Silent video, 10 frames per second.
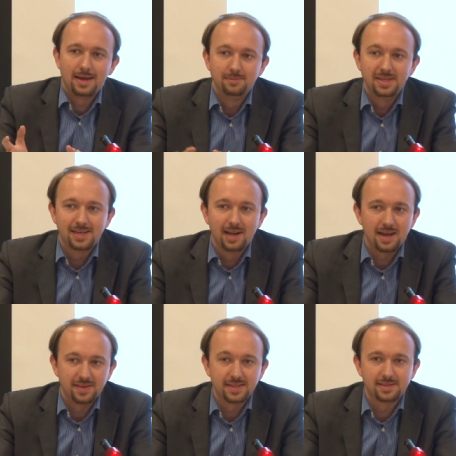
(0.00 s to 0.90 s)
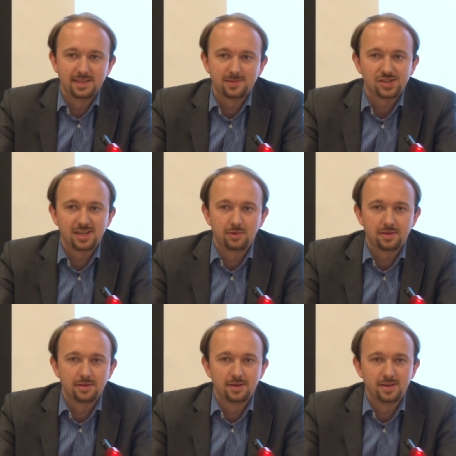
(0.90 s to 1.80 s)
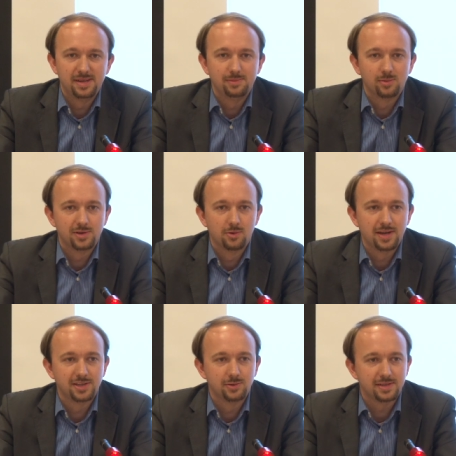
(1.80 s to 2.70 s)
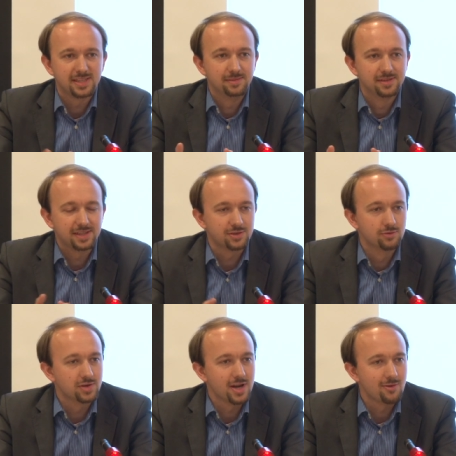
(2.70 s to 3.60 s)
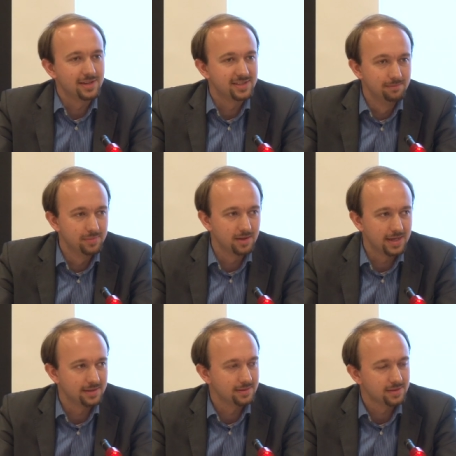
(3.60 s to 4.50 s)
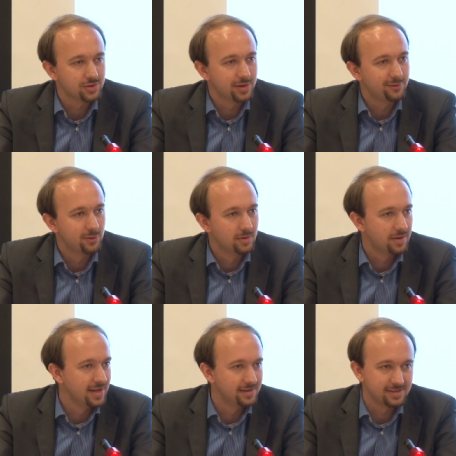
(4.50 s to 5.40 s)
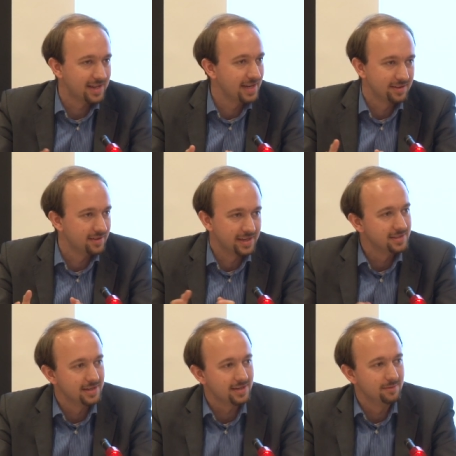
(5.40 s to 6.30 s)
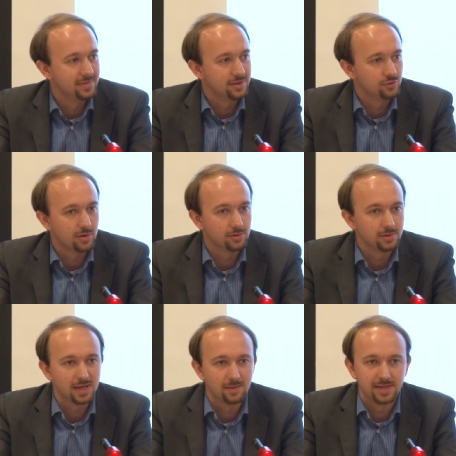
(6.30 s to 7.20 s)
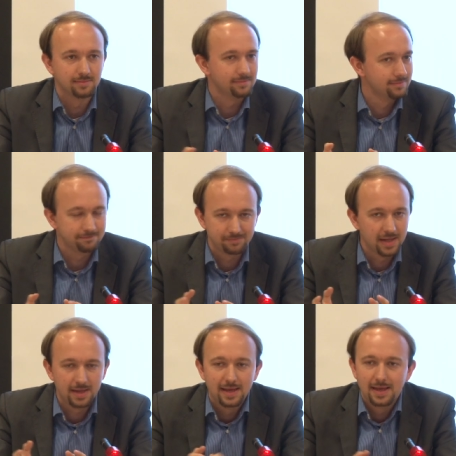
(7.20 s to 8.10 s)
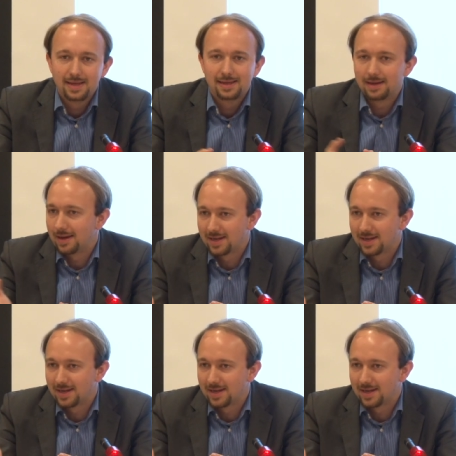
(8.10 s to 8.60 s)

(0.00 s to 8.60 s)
at a meeting like this, and especially with the people we're talking to, it seems an extraordinarily simple and straightforward thing to say that the internet can be controlled. I mean, I